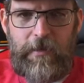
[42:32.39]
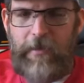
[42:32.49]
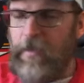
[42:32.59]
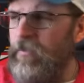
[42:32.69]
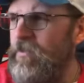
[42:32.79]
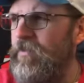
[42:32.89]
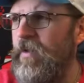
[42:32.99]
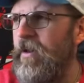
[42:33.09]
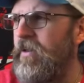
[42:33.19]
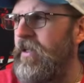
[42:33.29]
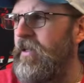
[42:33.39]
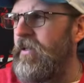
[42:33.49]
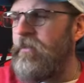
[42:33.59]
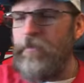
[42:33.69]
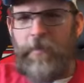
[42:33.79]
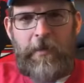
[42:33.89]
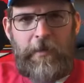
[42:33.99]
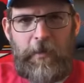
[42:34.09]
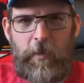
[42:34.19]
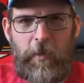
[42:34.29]
He was very
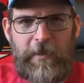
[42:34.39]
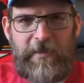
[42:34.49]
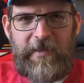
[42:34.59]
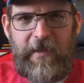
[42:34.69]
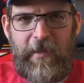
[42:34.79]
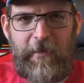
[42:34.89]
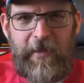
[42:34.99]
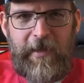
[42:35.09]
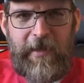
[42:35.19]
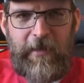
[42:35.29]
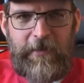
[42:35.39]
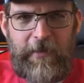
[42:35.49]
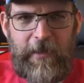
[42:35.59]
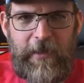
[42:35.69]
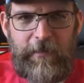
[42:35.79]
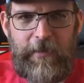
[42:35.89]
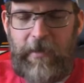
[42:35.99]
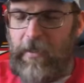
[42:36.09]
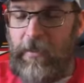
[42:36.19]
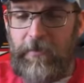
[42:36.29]
cool and slithering and calculating.
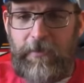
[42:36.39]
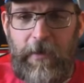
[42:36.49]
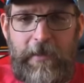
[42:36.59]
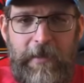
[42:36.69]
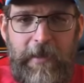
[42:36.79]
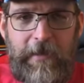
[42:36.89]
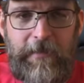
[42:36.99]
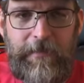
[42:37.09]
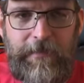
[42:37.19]
He was great in that.